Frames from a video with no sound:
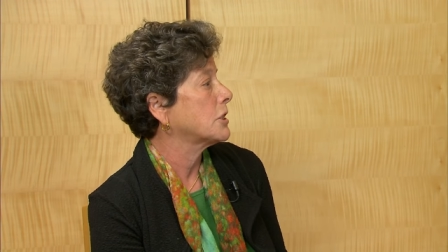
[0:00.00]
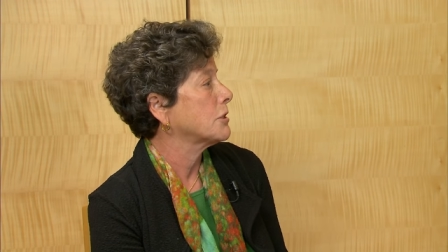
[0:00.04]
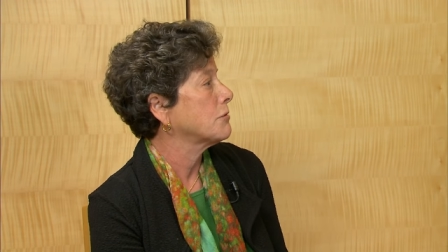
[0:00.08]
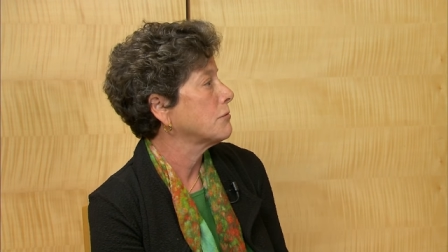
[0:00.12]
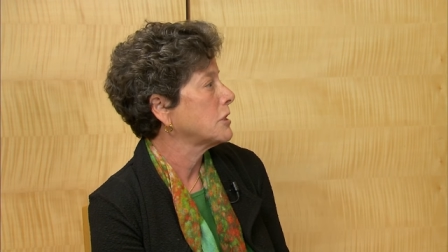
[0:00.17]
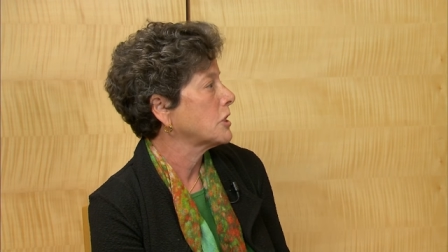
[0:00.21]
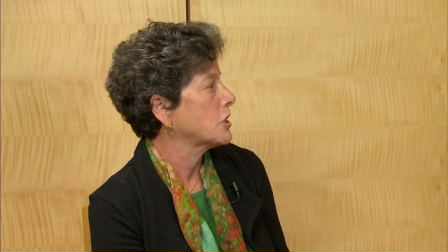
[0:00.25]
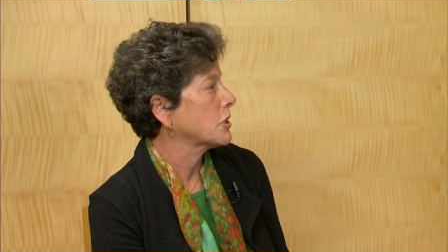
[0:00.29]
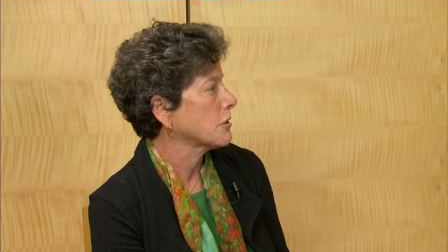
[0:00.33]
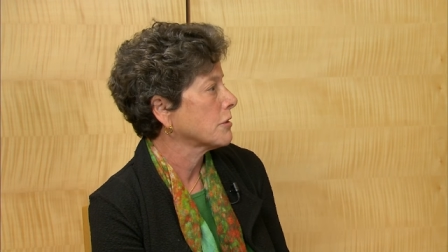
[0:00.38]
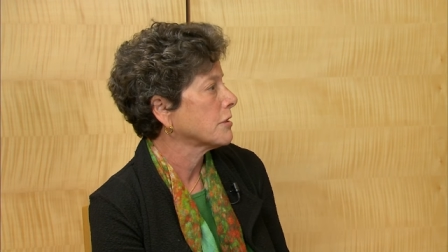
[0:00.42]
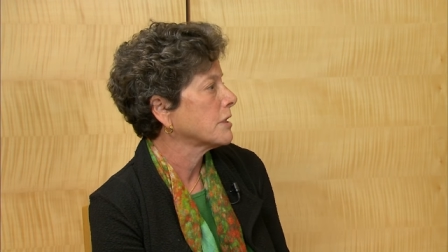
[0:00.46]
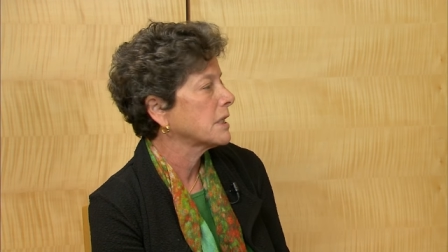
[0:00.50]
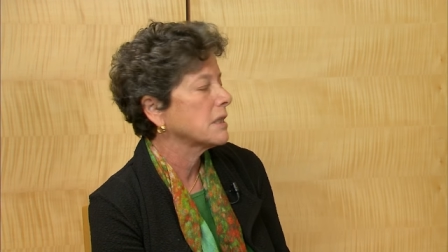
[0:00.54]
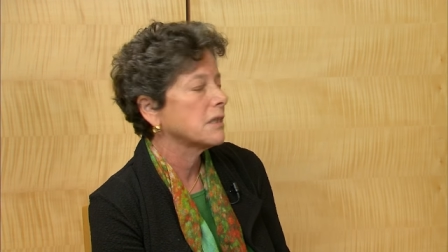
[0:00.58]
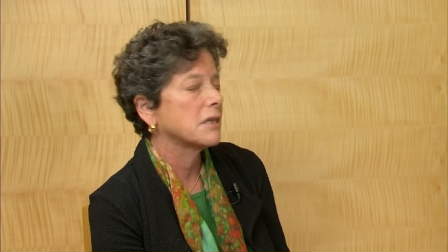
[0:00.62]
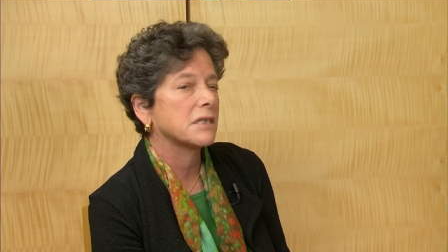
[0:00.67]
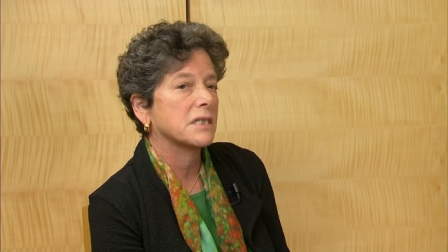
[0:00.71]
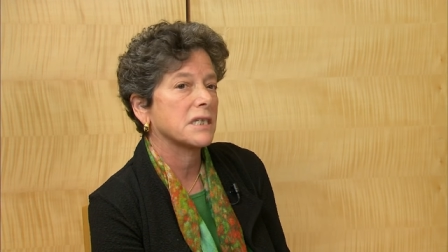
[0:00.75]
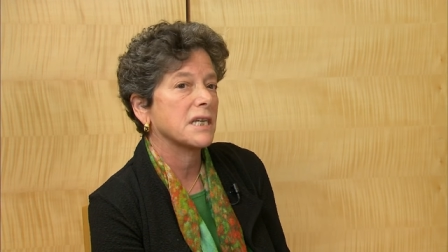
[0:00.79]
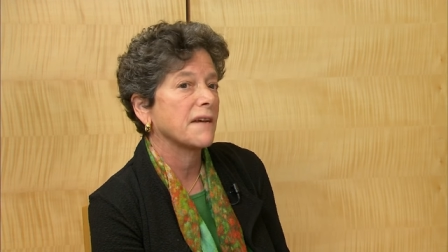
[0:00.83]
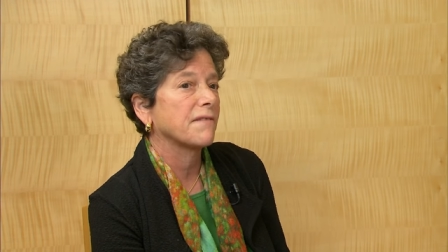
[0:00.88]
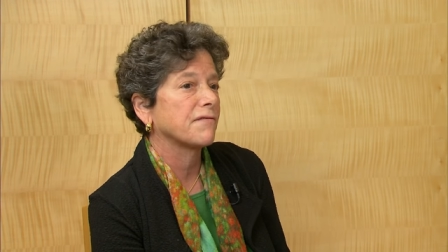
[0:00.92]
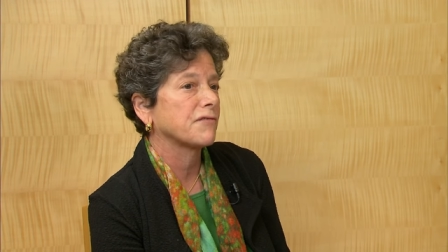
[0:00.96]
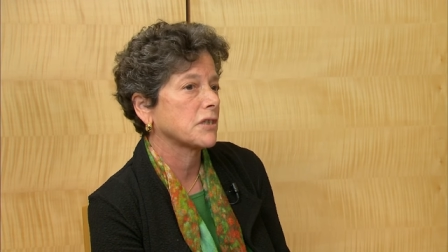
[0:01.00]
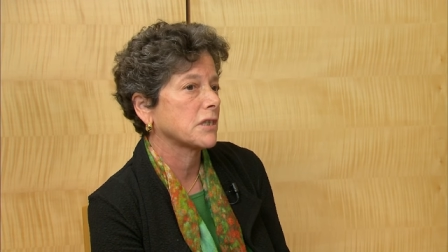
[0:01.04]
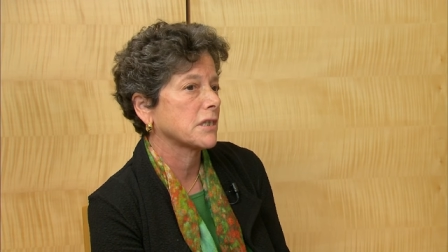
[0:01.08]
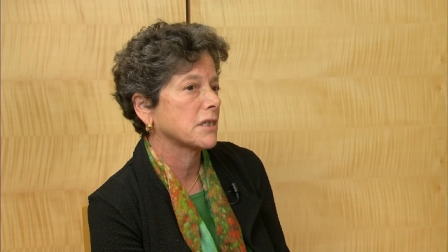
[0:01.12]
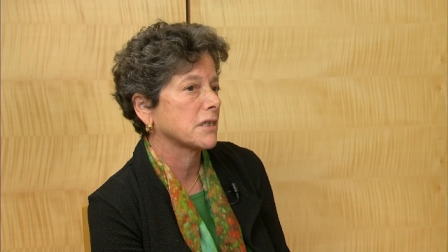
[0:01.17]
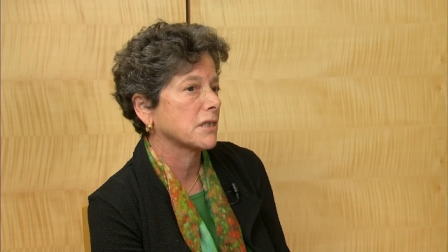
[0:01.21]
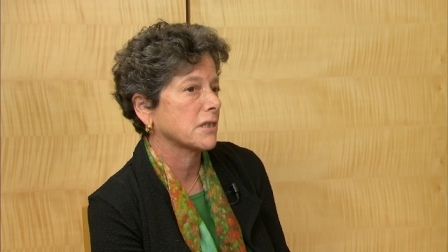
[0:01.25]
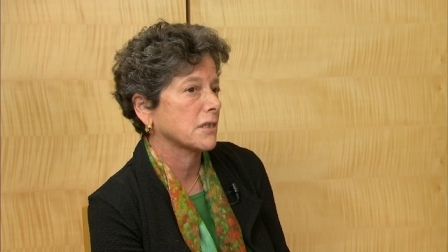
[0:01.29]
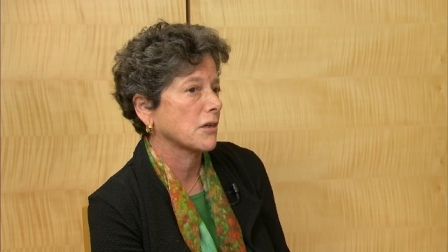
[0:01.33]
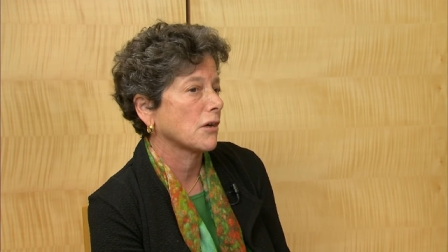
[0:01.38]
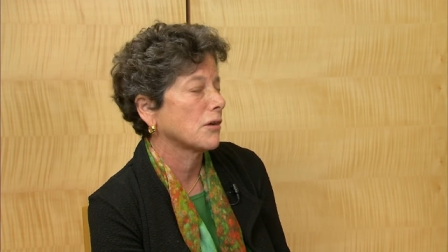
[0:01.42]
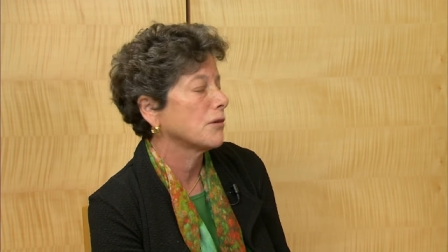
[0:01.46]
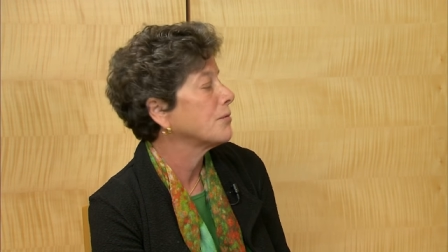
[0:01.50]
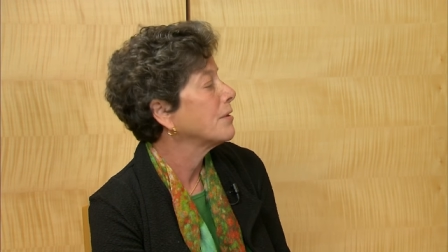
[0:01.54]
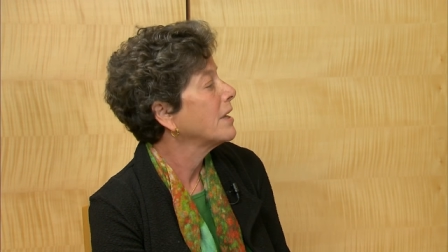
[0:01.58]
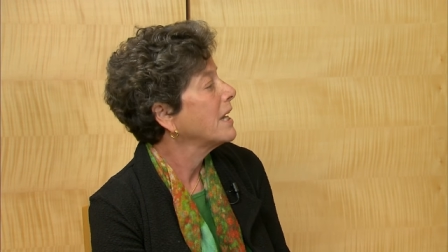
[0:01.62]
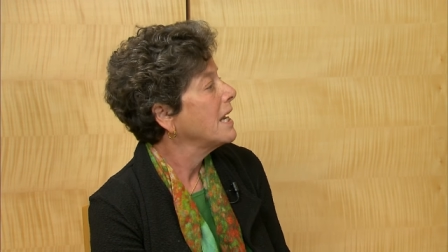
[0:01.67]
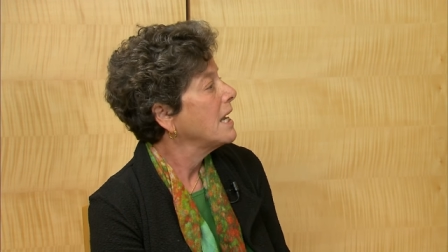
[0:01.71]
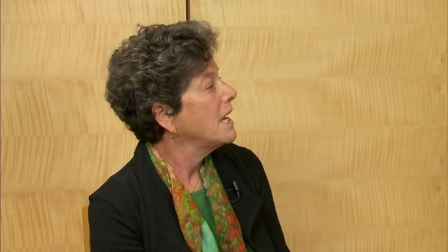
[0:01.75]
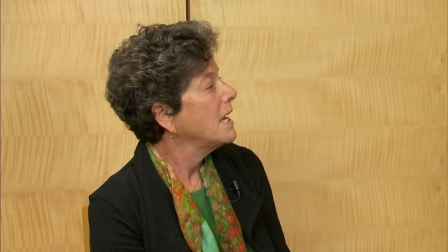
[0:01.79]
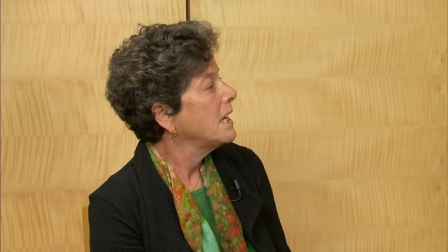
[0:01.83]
to ensuring that San Francisco